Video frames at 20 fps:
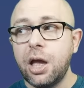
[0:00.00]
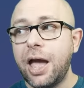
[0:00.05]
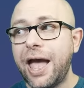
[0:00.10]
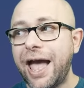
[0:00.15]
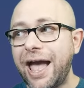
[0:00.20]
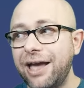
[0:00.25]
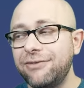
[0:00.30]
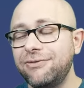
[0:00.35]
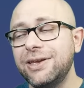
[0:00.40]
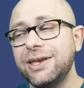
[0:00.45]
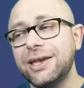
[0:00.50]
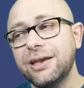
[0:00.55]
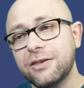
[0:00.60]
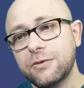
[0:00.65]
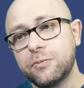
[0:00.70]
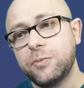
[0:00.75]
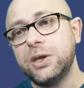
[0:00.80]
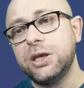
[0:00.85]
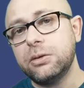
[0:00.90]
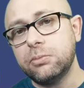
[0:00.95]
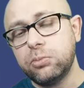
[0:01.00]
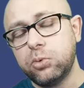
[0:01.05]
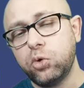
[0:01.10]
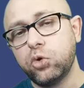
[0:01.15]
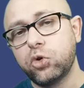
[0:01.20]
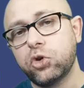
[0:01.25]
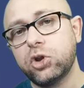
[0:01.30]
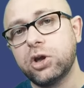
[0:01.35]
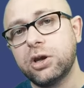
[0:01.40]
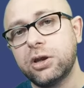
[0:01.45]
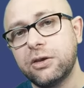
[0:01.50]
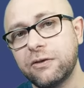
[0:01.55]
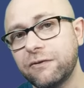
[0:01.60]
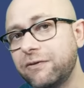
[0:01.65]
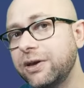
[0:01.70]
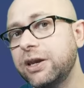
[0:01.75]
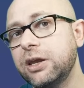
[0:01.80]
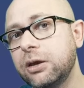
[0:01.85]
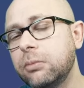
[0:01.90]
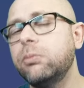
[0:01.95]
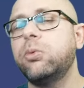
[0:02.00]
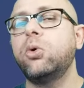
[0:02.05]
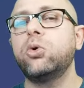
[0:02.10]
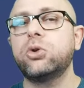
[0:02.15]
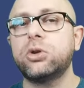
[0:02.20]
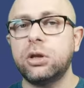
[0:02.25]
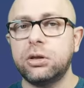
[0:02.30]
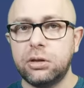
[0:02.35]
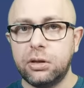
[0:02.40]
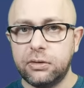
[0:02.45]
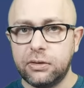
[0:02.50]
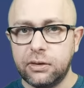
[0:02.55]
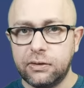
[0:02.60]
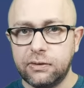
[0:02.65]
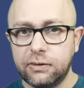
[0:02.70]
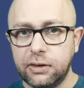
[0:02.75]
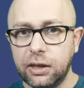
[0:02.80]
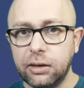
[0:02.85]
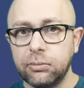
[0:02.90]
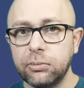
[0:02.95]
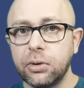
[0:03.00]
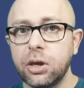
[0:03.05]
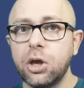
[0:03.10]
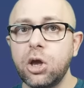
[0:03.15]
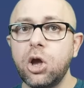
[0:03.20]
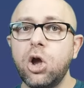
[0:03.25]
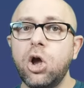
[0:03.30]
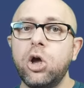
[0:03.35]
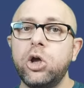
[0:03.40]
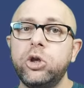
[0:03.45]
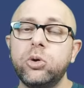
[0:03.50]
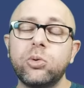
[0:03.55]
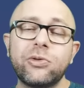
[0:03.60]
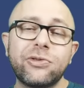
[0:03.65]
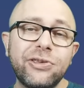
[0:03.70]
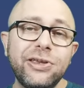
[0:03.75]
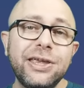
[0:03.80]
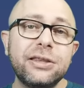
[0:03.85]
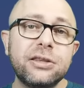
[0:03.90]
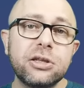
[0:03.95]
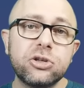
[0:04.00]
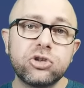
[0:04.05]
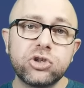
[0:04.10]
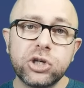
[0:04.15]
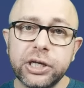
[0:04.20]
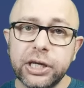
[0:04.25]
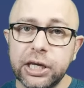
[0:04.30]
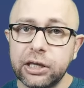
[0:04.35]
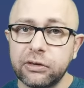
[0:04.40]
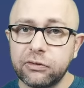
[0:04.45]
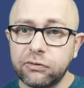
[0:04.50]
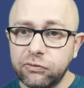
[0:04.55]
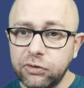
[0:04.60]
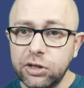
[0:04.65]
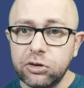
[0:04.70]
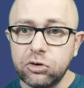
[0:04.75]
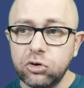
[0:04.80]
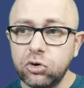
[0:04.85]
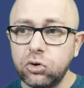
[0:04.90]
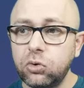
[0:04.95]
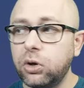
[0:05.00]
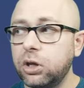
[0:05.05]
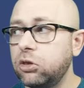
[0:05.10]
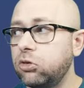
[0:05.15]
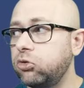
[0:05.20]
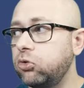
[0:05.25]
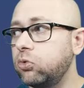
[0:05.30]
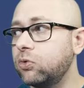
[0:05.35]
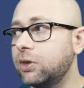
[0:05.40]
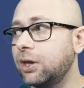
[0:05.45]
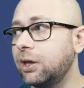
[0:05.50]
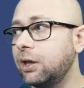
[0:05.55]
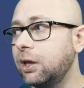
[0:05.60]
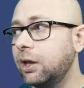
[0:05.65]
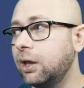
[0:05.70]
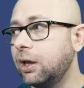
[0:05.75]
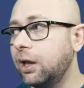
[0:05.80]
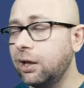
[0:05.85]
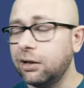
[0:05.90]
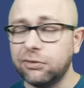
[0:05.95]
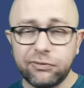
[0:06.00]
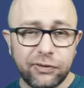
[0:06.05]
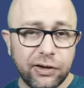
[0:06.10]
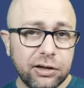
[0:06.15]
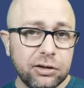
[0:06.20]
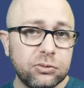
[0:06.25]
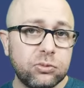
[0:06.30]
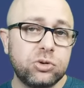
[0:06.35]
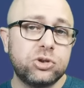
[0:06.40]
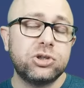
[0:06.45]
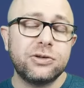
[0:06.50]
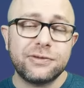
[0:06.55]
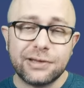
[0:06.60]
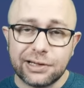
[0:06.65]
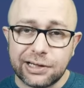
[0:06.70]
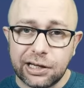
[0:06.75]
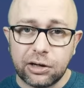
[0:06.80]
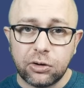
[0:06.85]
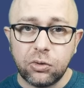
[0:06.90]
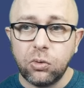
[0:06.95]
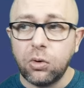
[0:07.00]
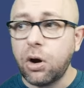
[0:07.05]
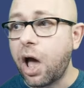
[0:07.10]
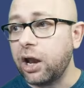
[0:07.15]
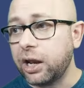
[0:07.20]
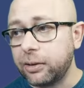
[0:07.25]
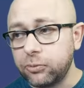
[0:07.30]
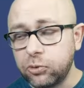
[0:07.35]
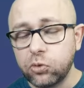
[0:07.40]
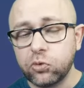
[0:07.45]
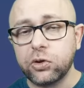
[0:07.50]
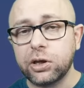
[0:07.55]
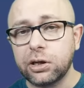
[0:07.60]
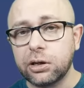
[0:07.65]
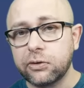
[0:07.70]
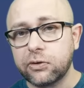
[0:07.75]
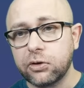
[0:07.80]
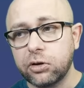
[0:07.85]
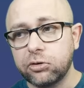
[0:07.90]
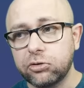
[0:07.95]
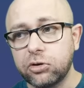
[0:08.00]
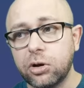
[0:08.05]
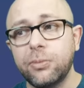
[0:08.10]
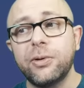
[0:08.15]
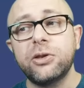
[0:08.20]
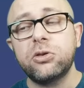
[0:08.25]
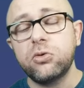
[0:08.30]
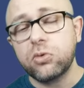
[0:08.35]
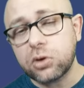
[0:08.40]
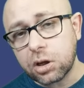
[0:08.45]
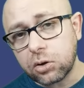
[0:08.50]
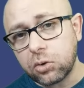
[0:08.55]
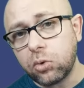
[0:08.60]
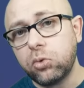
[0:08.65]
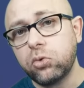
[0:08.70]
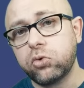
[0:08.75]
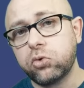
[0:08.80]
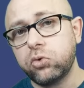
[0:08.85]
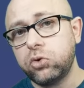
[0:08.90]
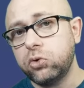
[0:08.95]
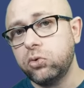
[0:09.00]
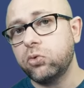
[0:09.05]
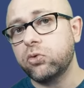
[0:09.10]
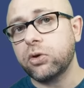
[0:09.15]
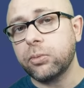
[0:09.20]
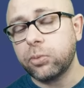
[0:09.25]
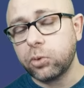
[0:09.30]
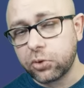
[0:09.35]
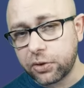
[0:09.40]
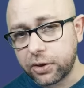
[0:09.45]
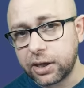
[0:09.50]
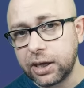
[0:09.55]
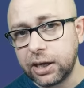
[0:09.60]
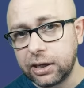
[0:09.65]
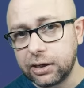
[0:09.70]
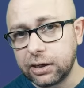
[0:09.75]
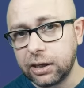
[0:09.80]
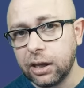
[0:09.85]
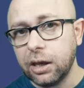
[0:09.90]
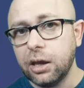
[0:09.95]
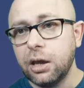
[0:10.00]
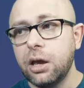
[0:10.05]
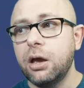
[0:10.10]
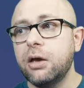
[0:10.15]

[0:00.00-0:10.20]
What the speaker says: Having a speed booster is very important in this team. You'll see it in JGig's video. He's using Elva, which is a Lego, and I'm using Lysandra, but you can also use Apothecary.